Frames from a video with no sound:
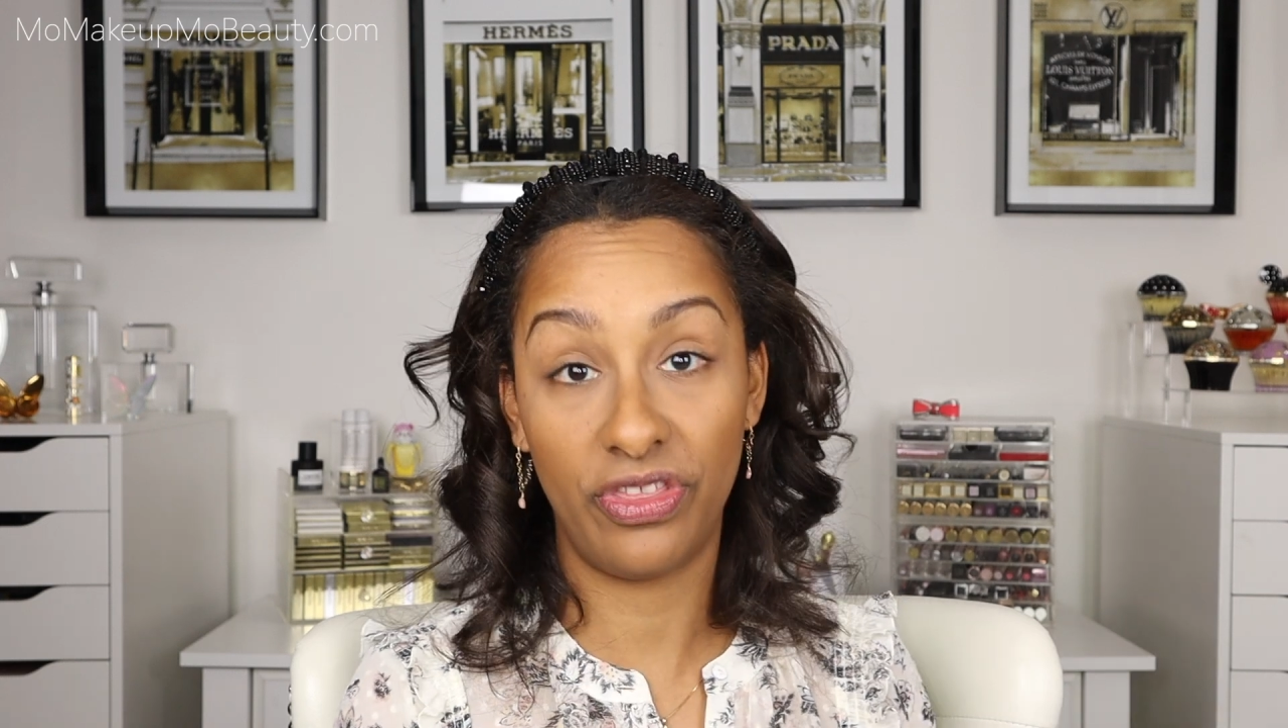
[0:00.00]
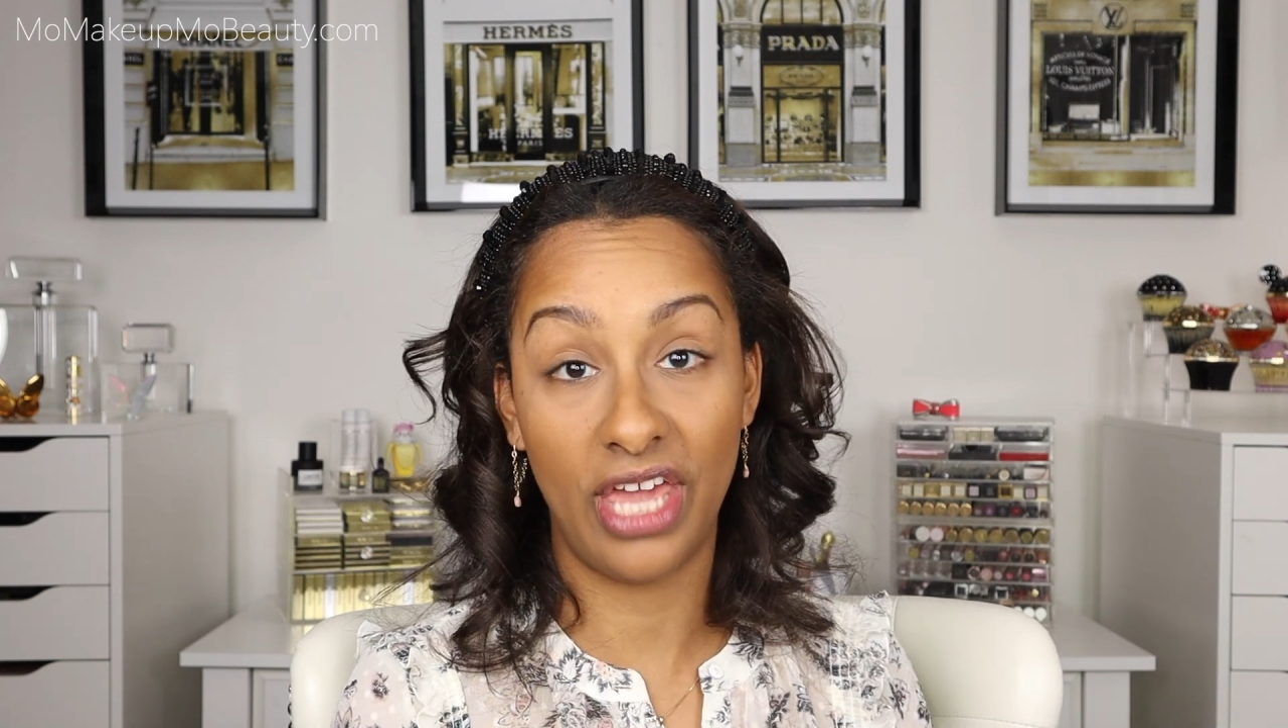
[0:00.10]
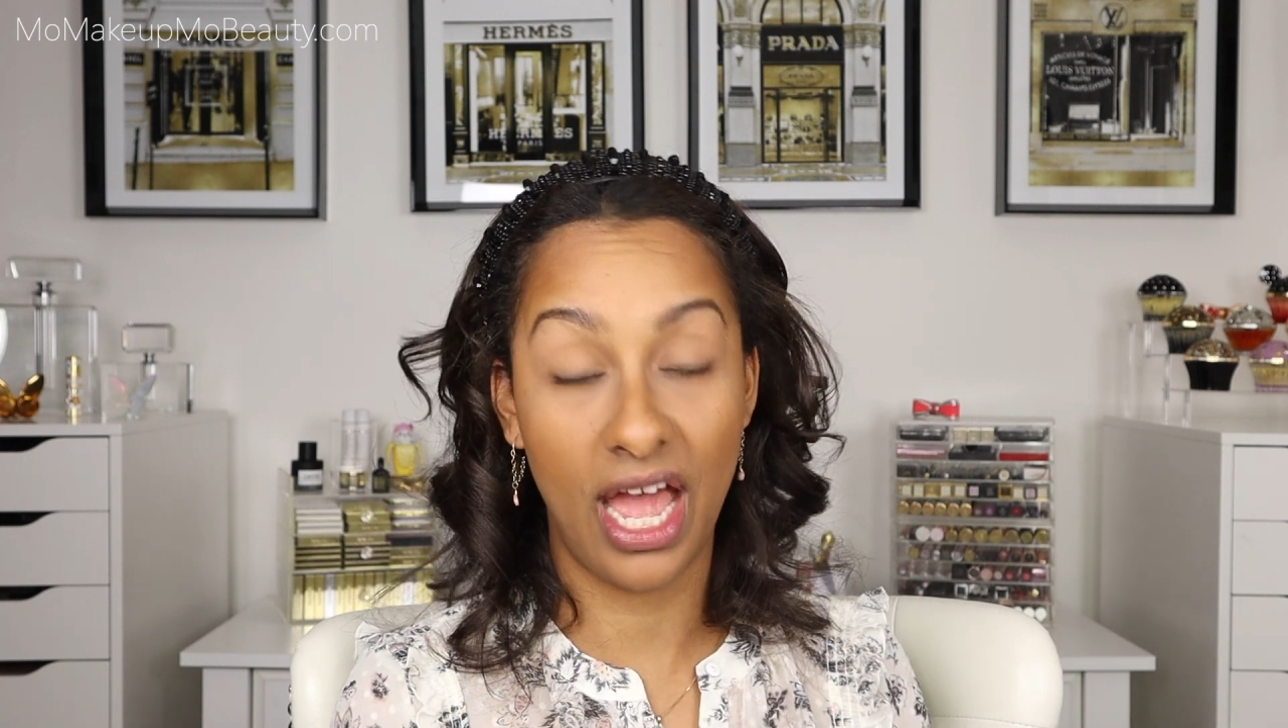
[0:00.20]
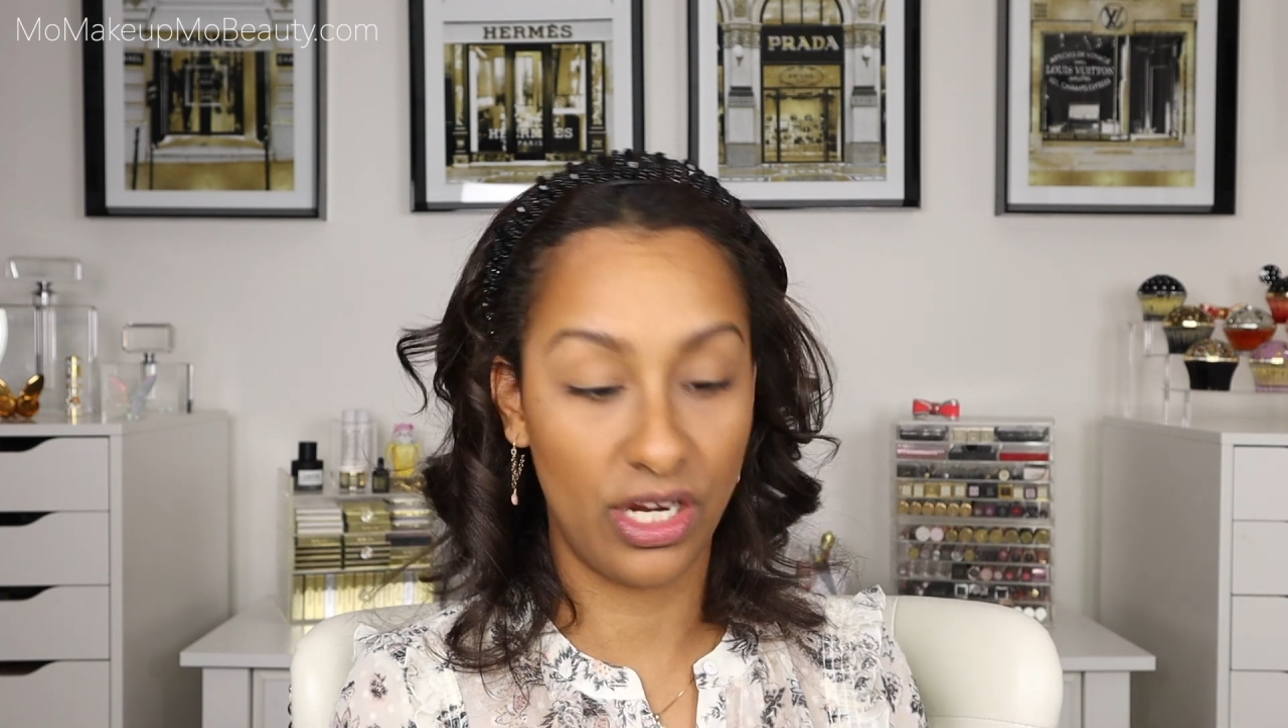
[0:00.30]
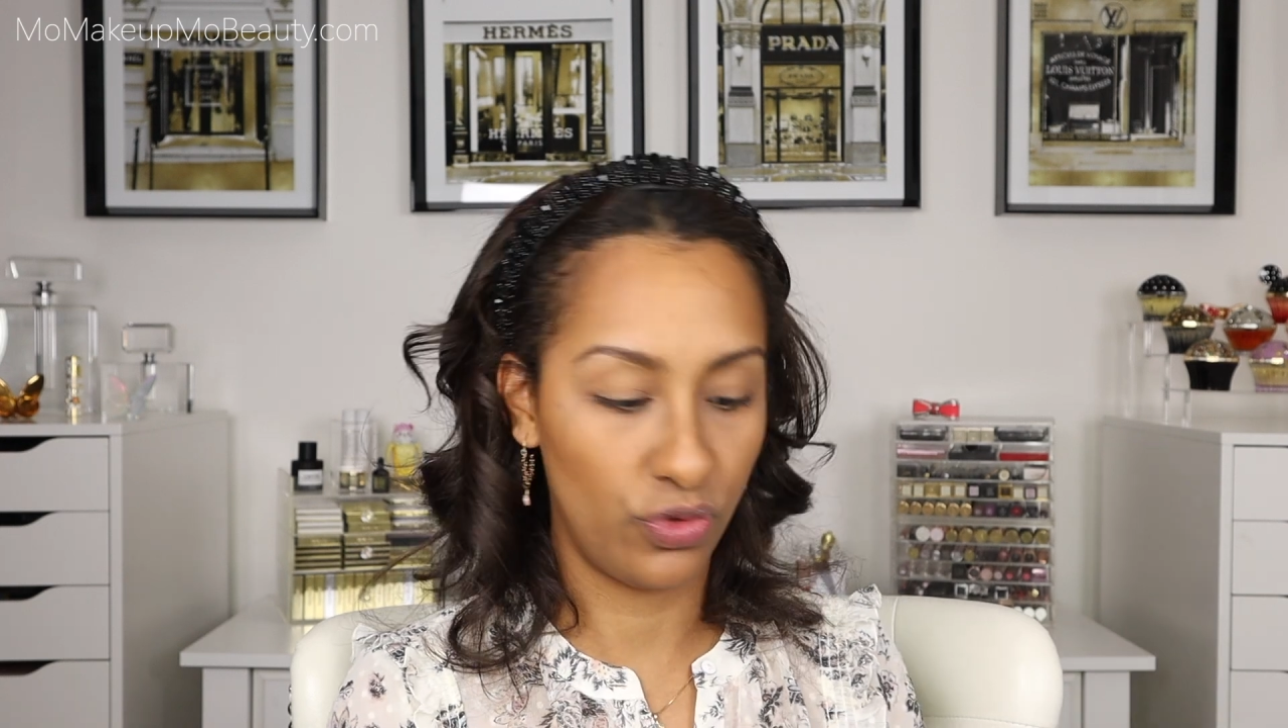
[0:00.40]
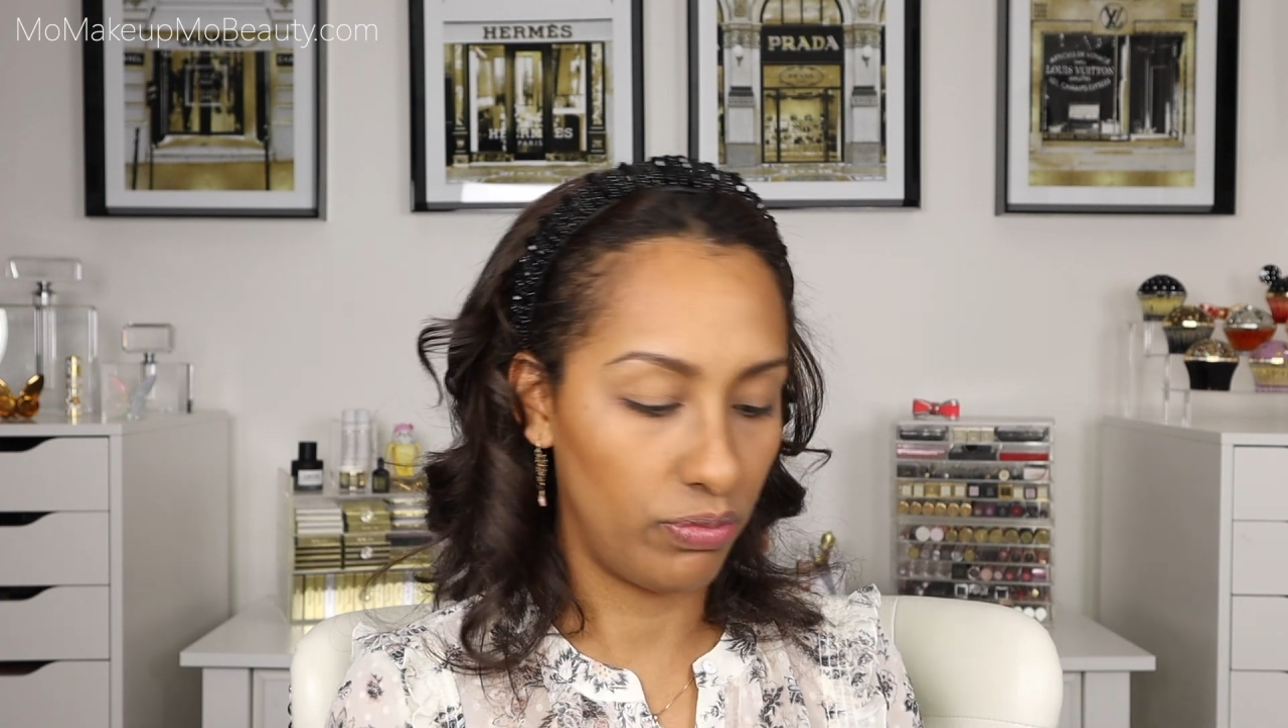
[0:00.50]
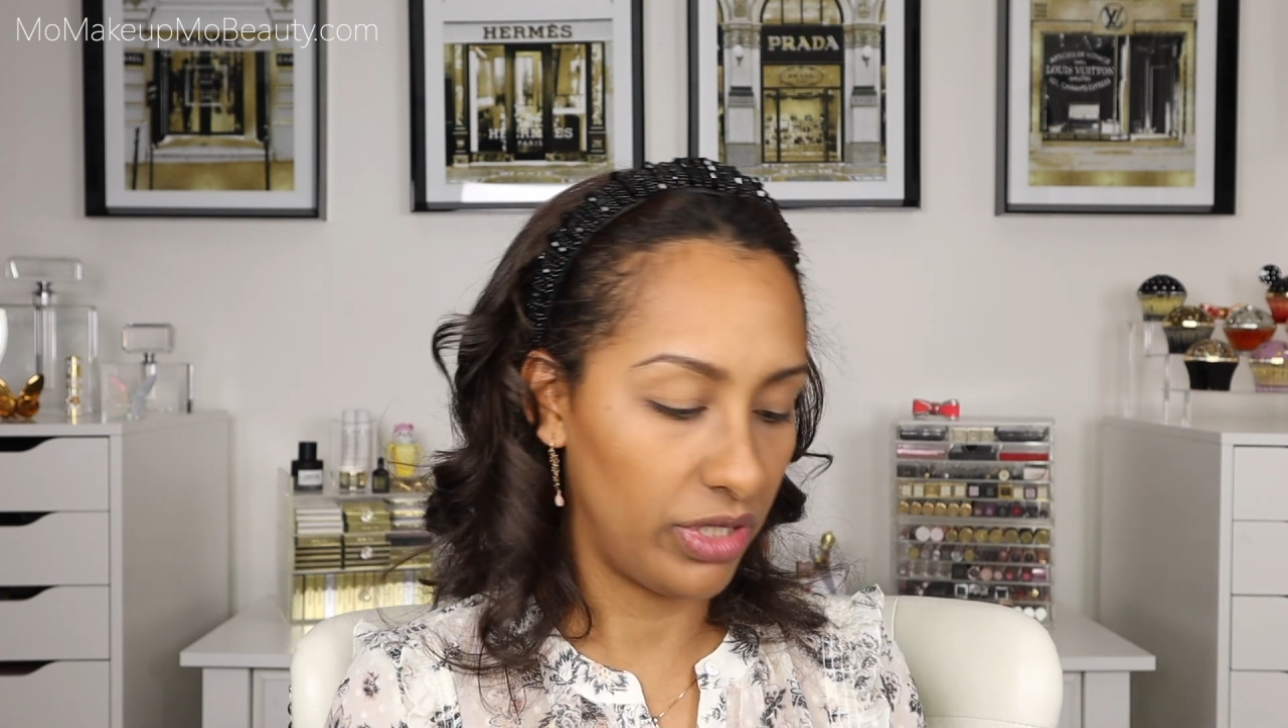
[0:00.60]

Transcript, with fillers: the actual